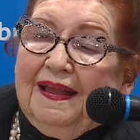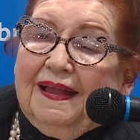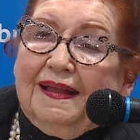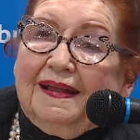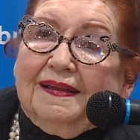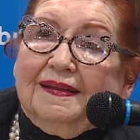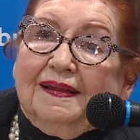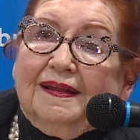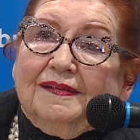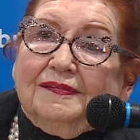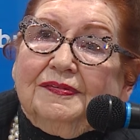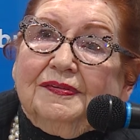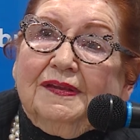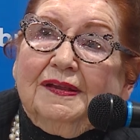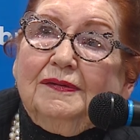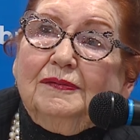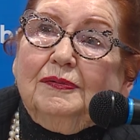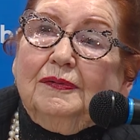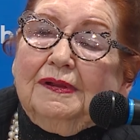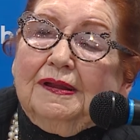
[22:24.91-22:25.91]
And I
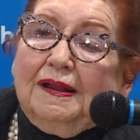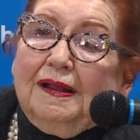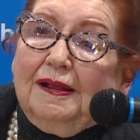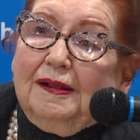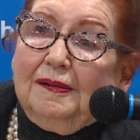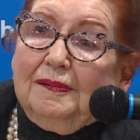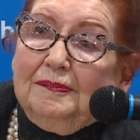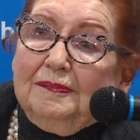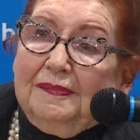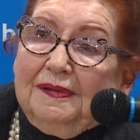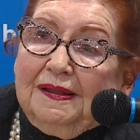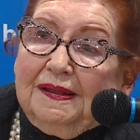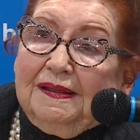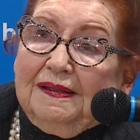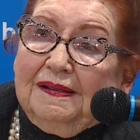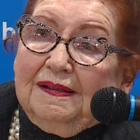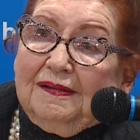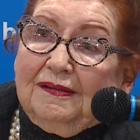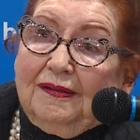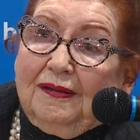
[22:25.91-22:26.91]
think what helped
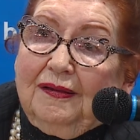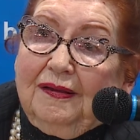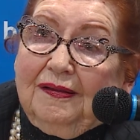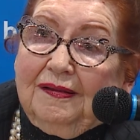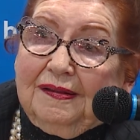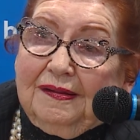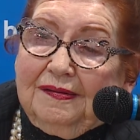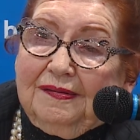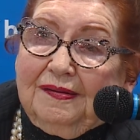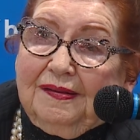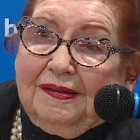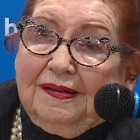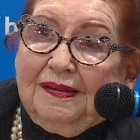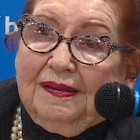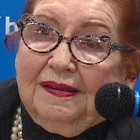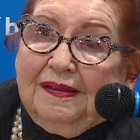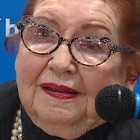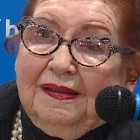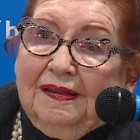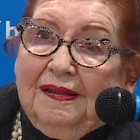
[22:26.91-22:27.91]
me a lot,
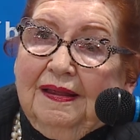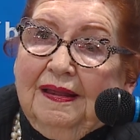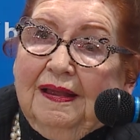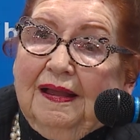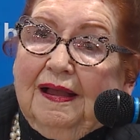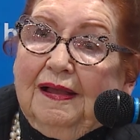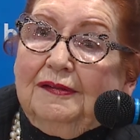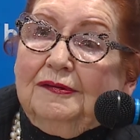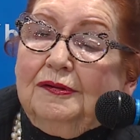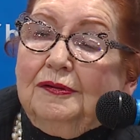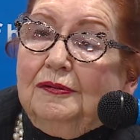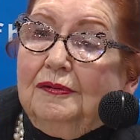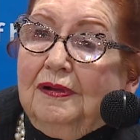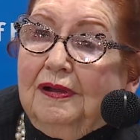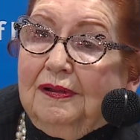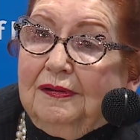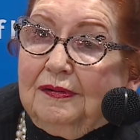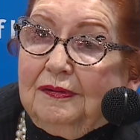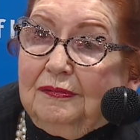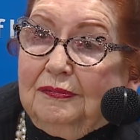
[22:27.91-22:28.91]
I knew
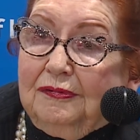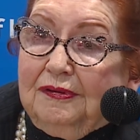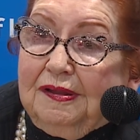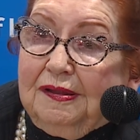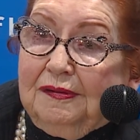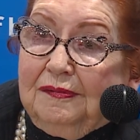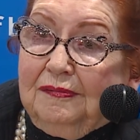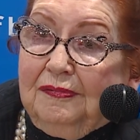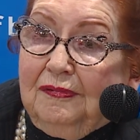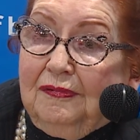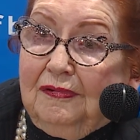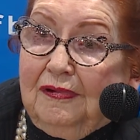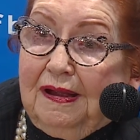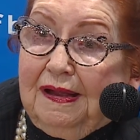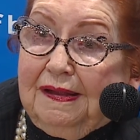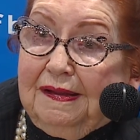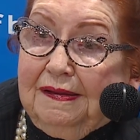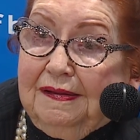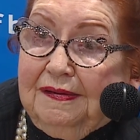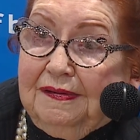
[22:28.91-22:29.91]
how to read and
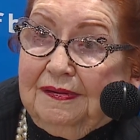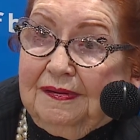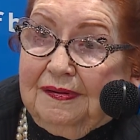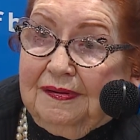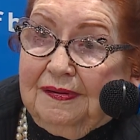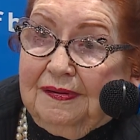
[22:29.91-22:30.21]
write.